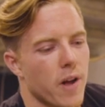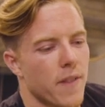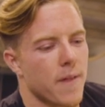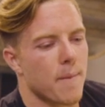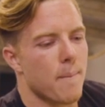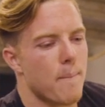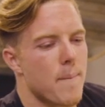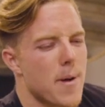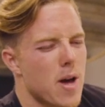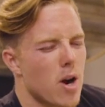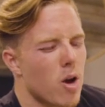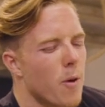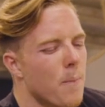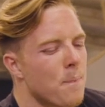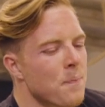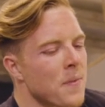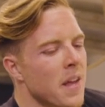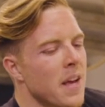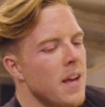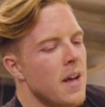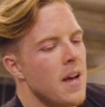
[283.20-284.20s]
in the middle.
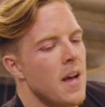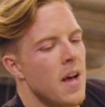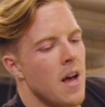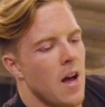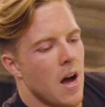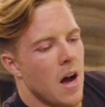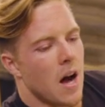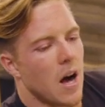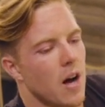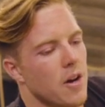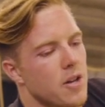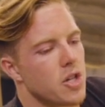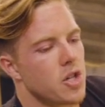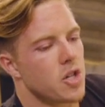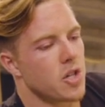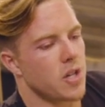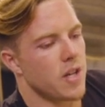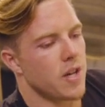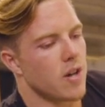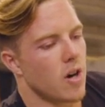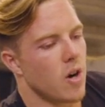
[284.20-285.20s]
I'll
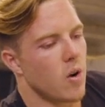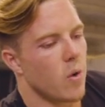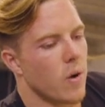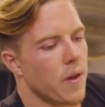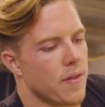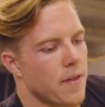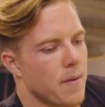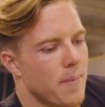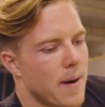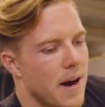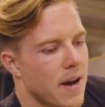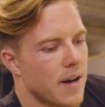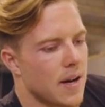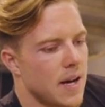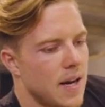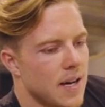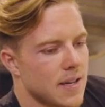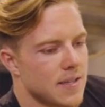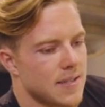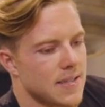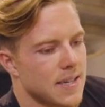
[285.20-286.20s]
usually go with about
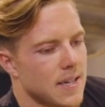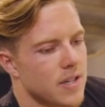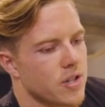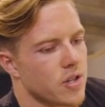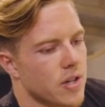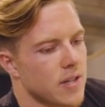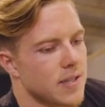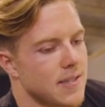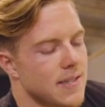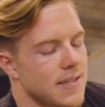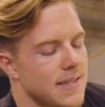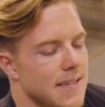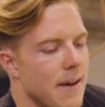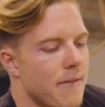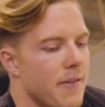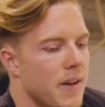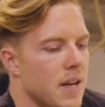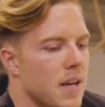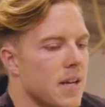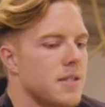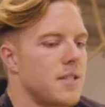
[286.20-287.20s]
a 6 or a
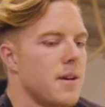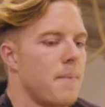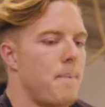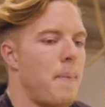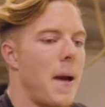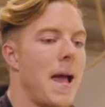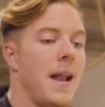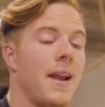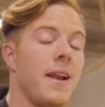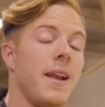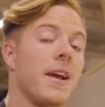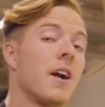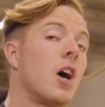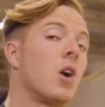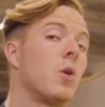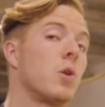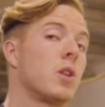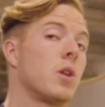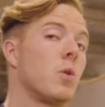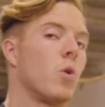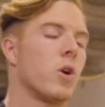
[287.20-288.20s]
7, depending
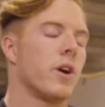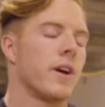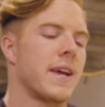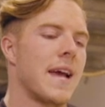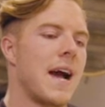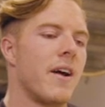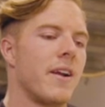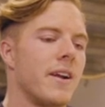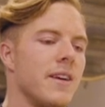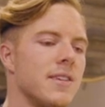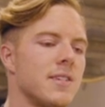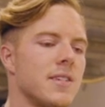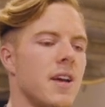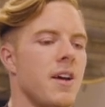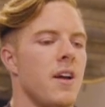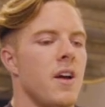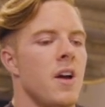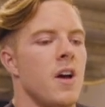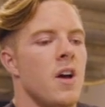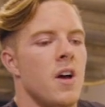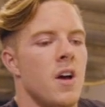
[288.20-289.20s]
on what the workout is.
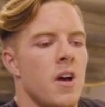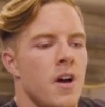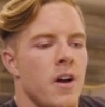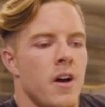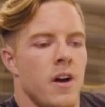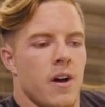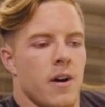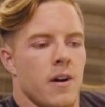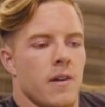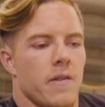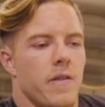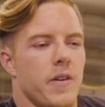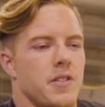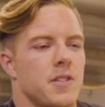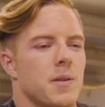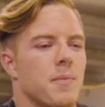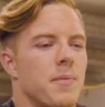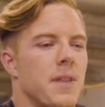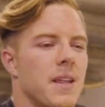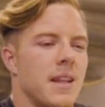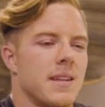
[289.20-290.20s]
For
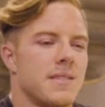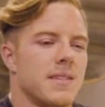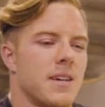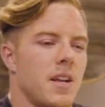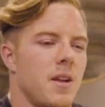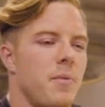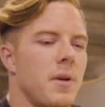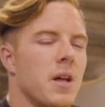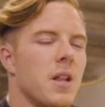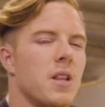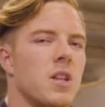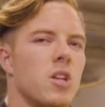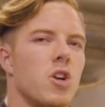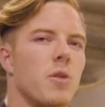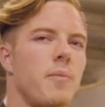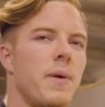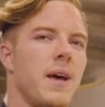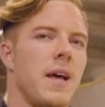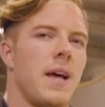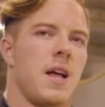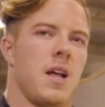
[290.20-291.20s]
something that's gonna be a
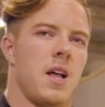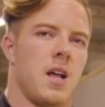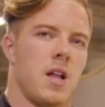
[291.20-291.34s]
little bit